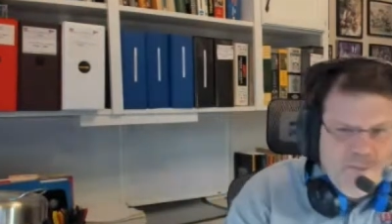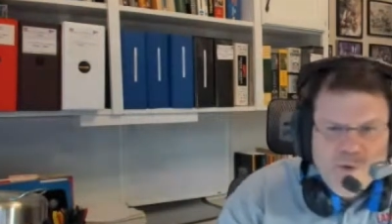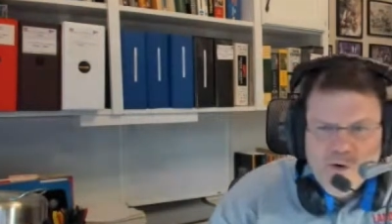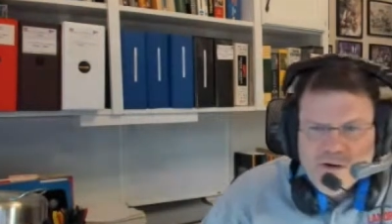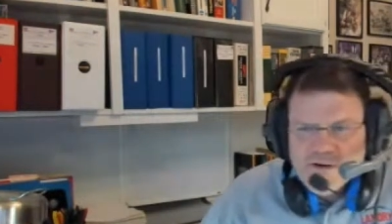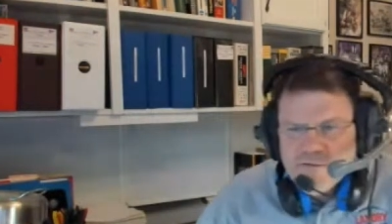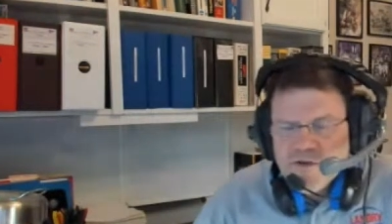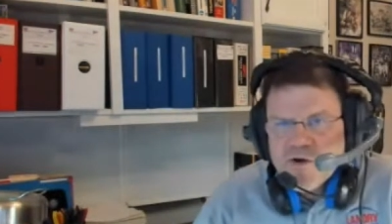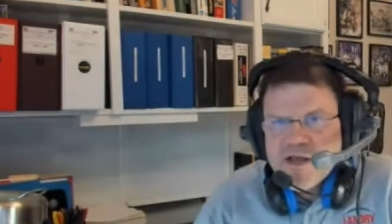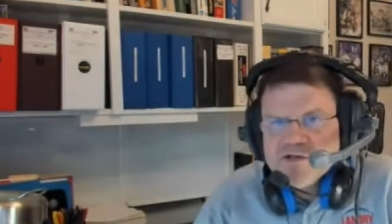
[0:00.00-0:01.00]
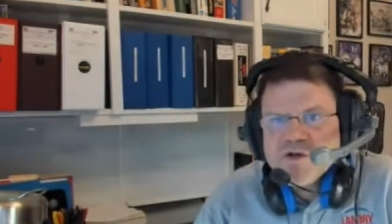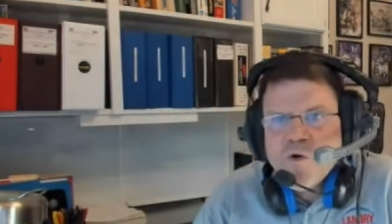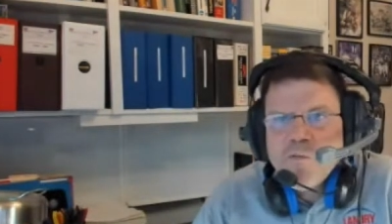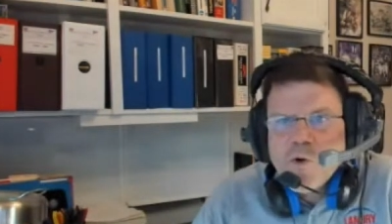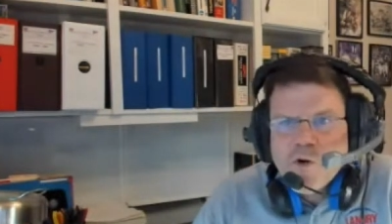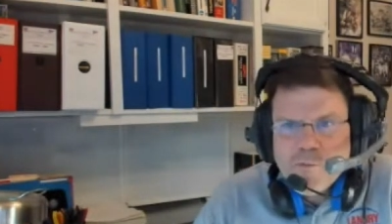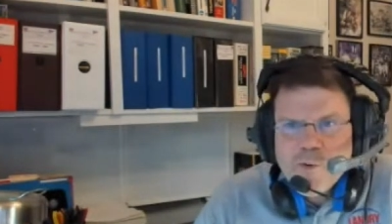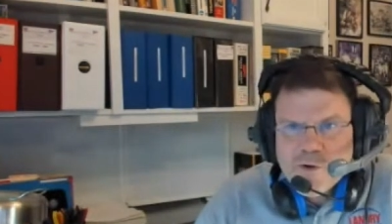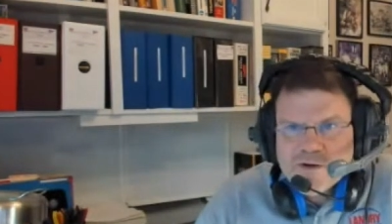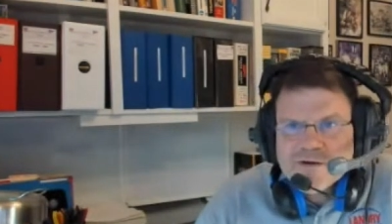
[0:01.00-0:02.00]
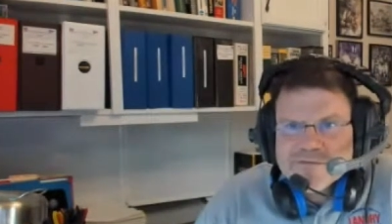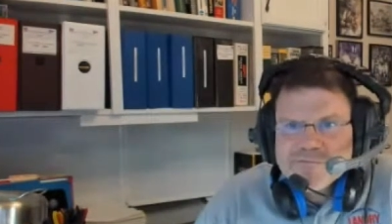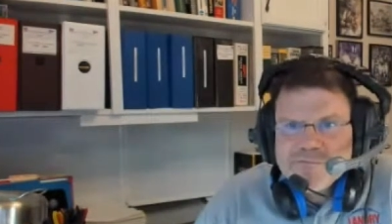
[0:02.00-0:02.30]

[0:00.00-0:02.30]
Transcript: important, there is no more important.